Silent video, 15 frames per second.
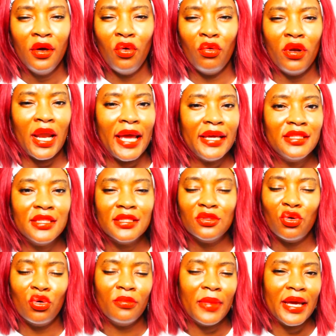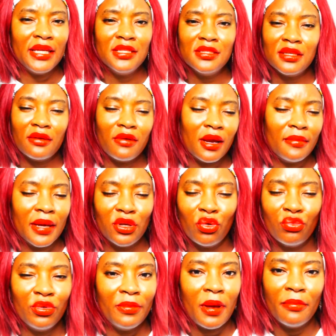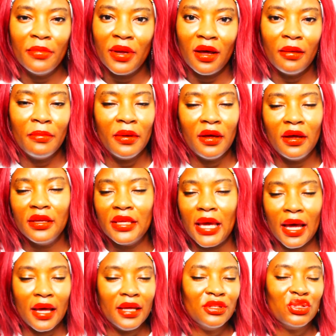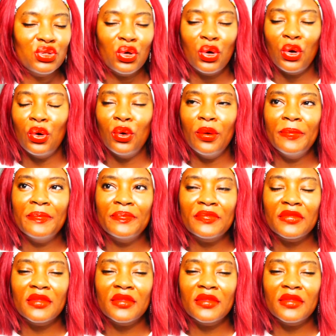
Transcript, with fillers: liked it on my Instagram, I don't remember. But yeah, so